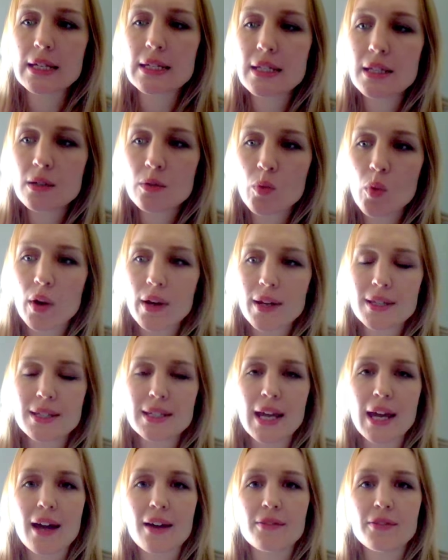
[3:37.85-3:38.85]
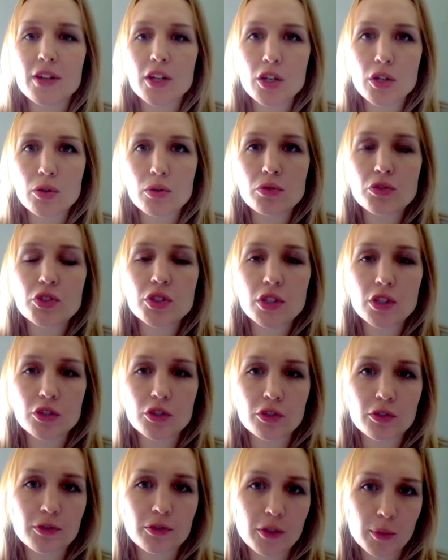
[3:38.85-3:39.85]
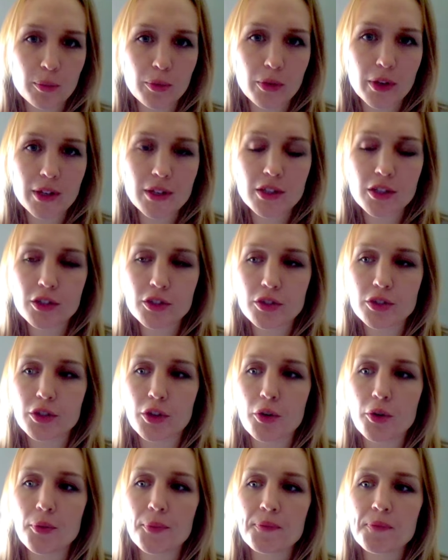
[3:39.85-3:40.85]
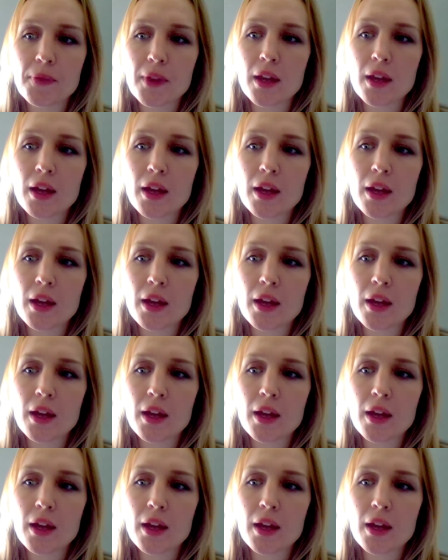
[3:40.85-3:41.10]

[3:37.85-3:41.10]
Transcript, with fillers: didn't want us to have a huge digital footprint. So,